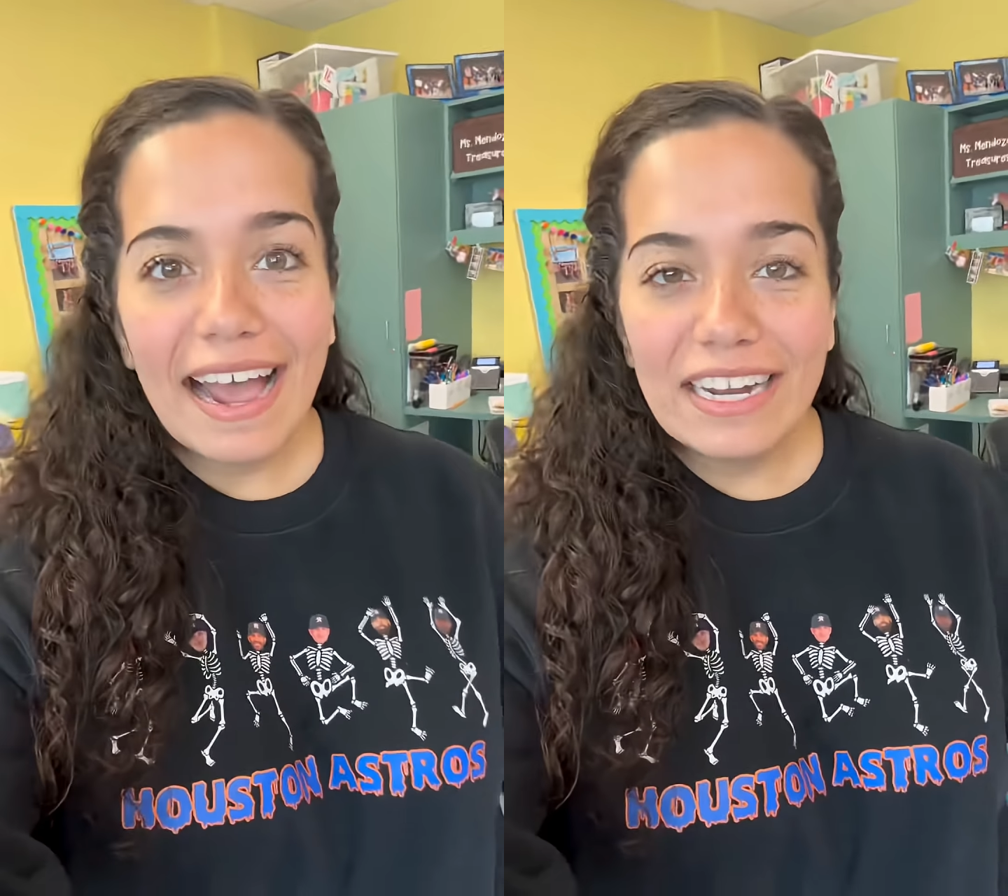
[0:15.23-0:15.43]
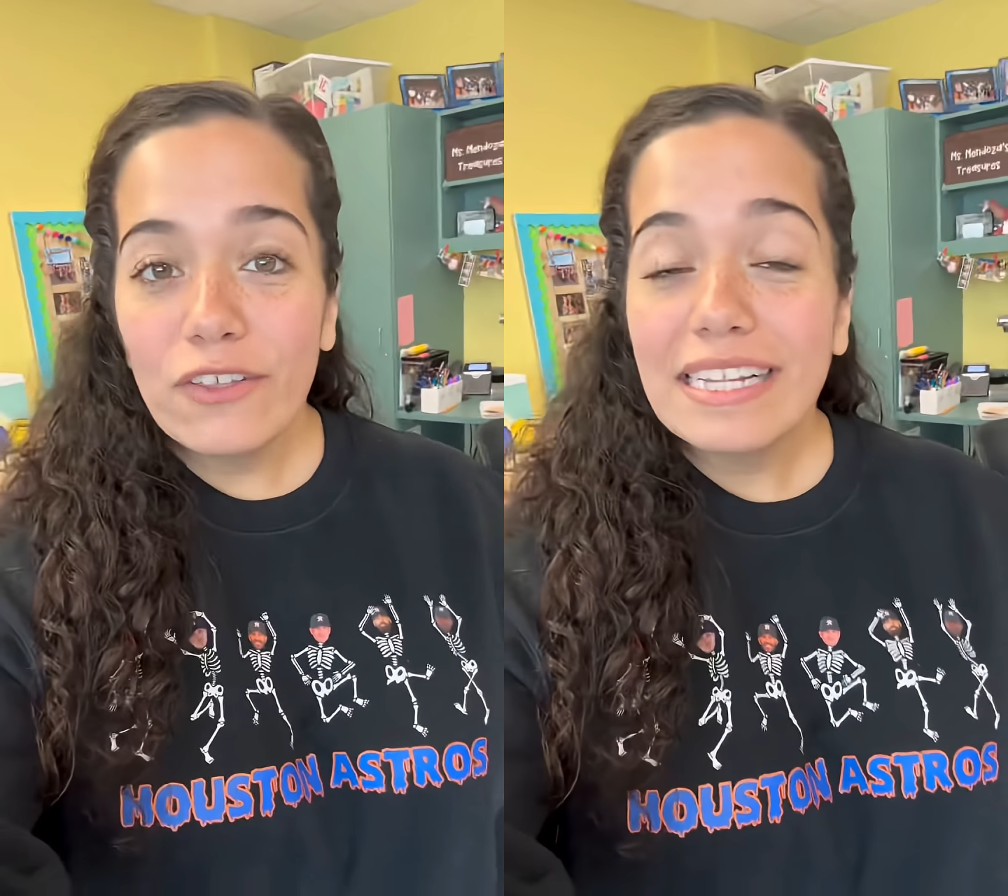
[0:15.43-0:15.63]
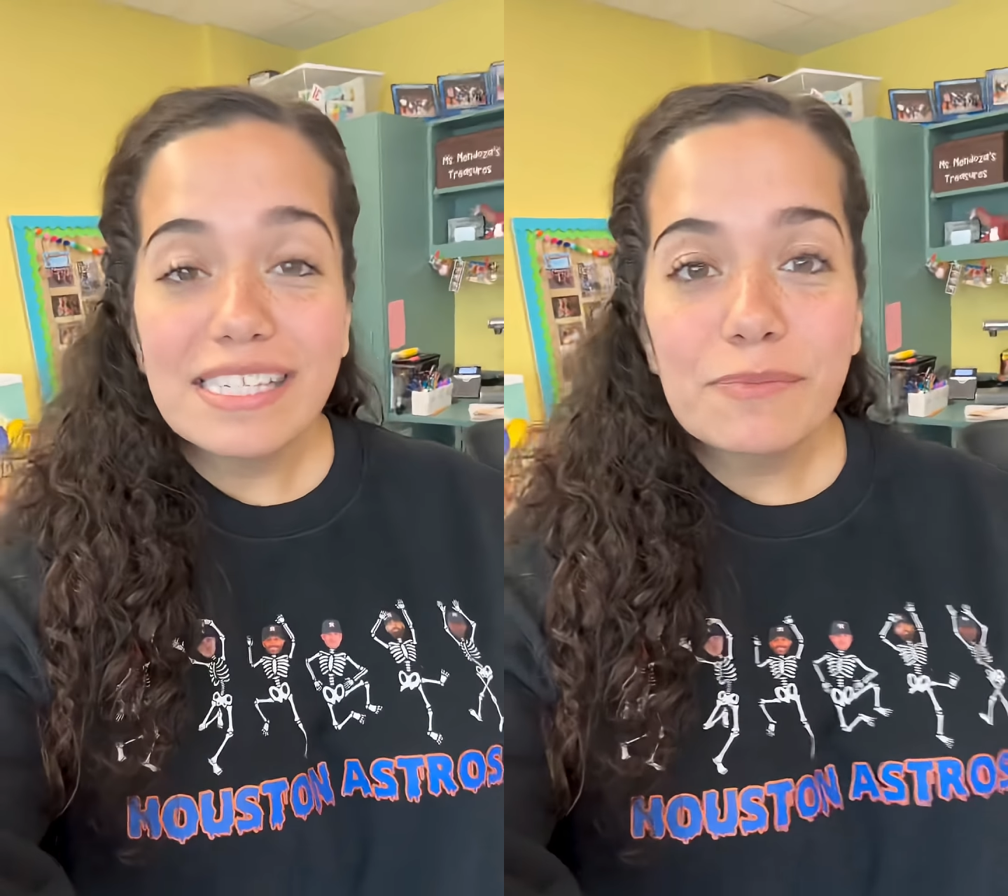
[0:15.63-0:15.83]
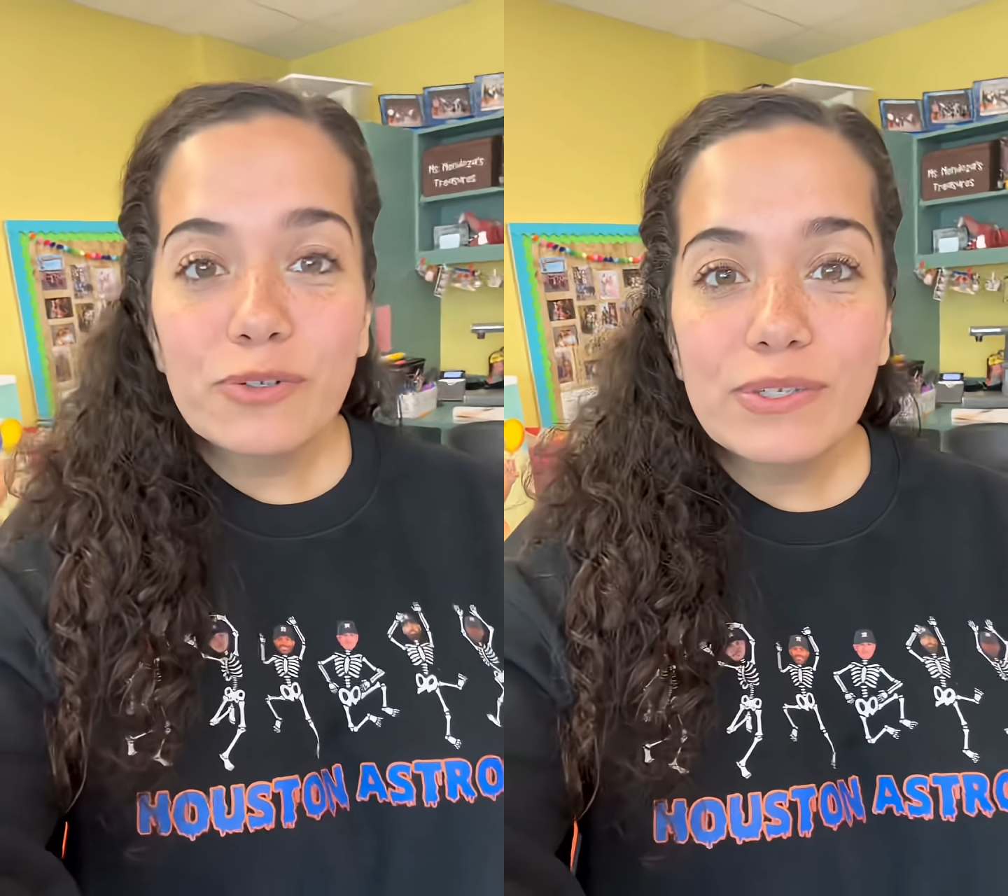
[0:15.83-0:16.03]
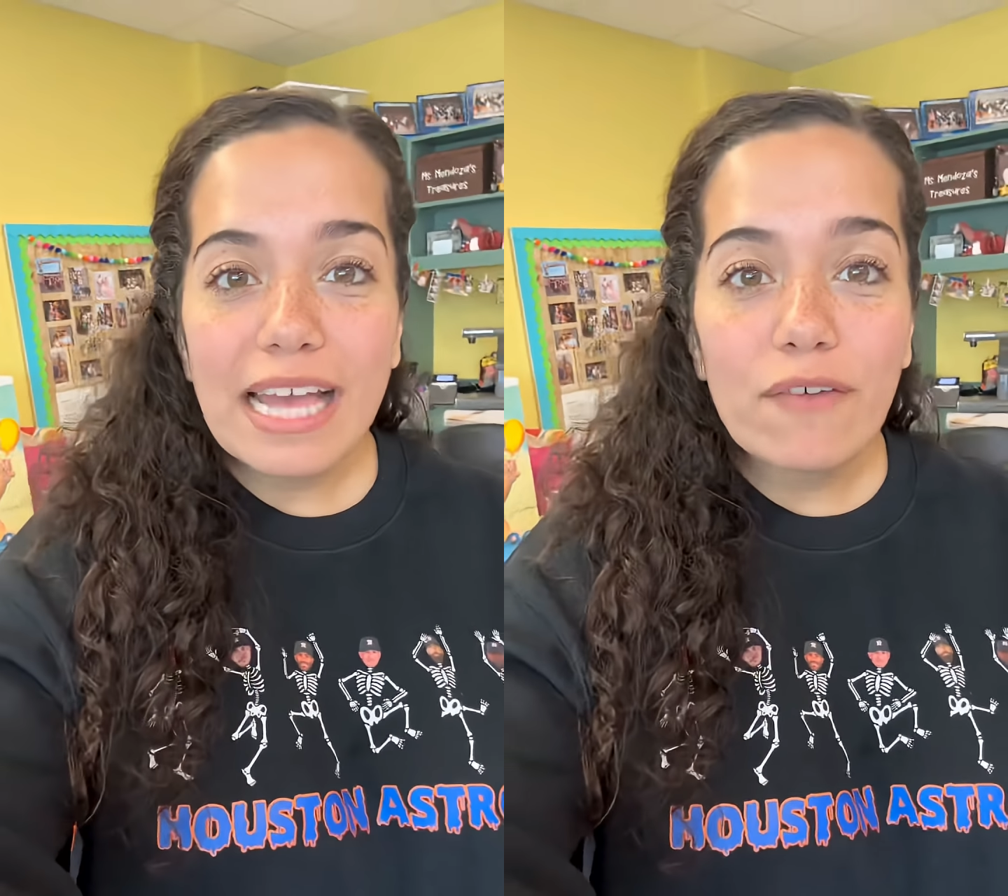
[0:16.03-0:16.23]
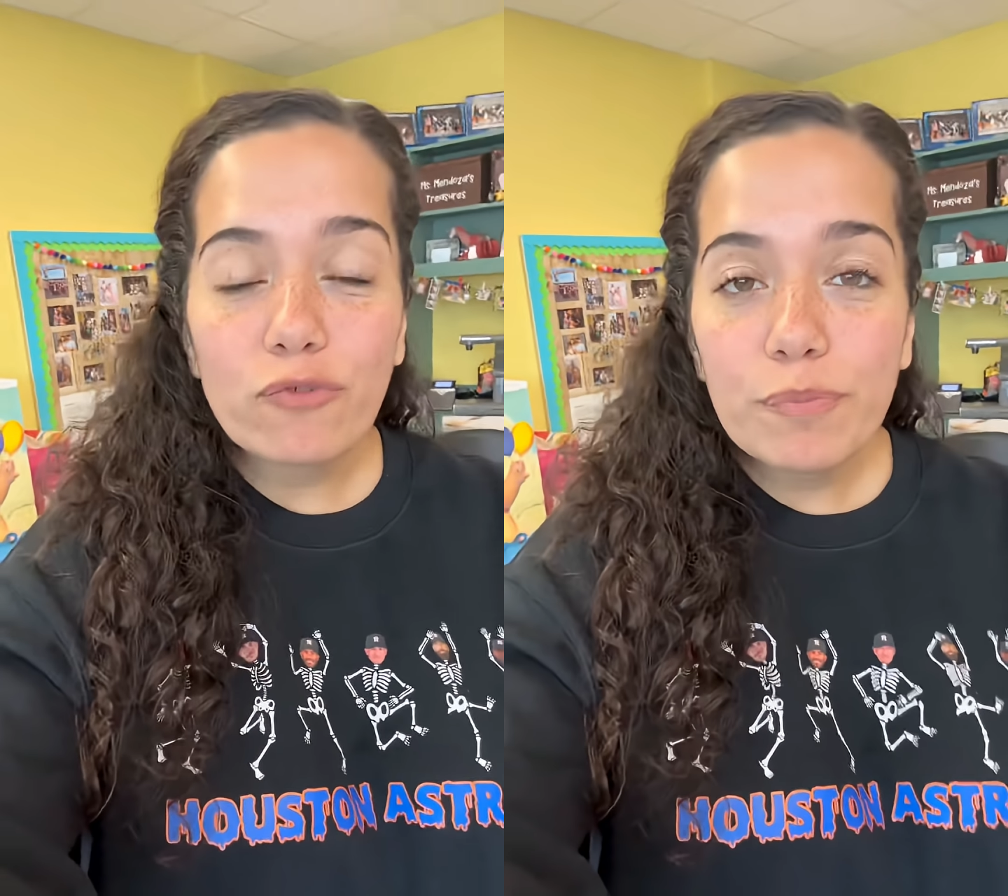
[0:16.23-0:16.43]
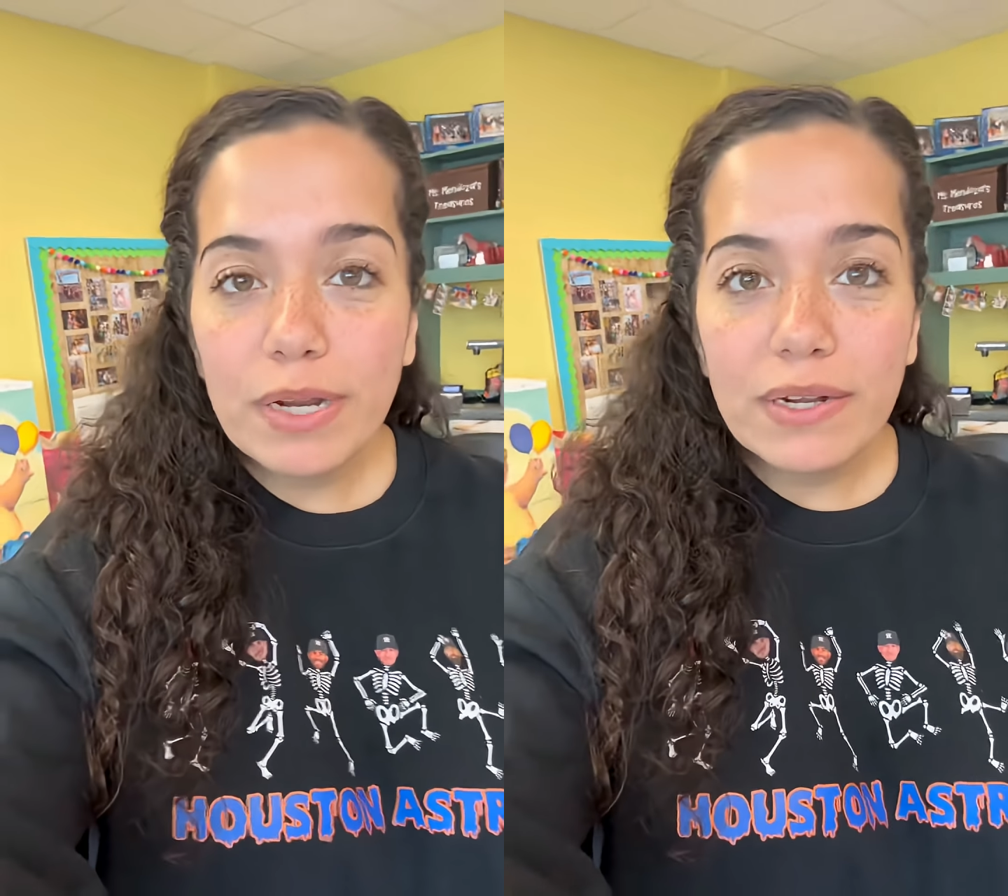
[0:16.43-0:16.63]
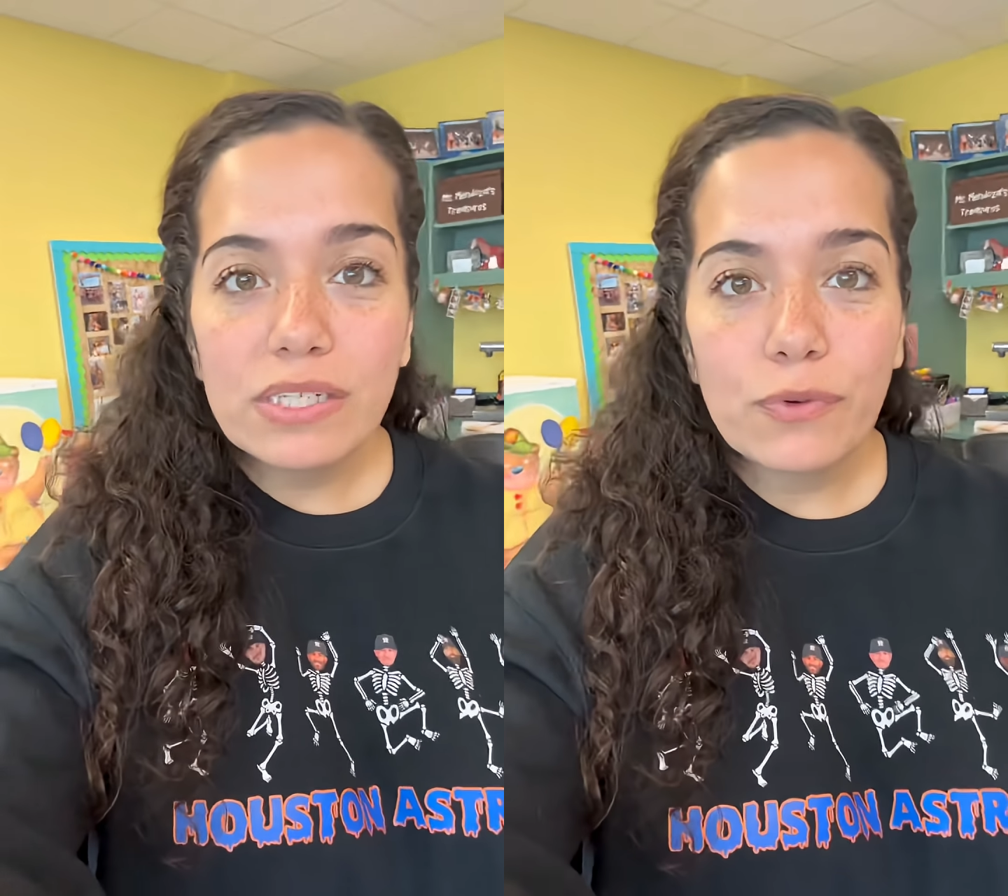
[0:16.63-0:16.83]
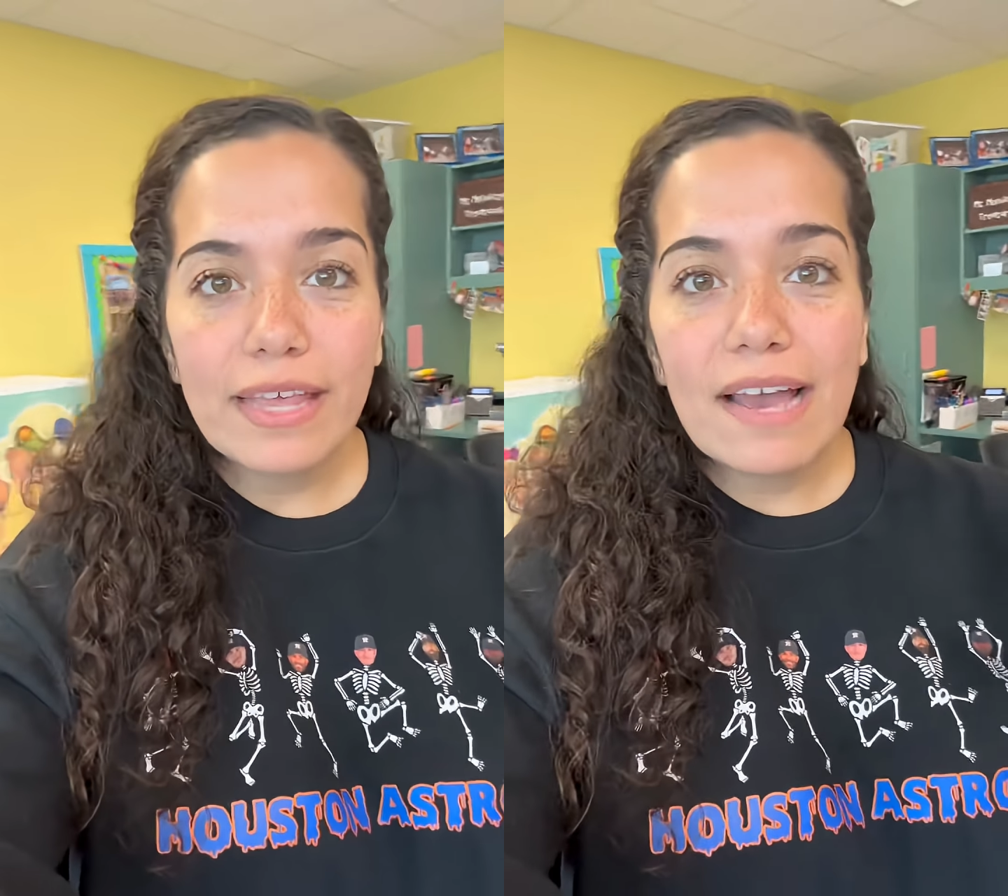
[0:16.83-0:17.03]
I know that some schools have room parents where they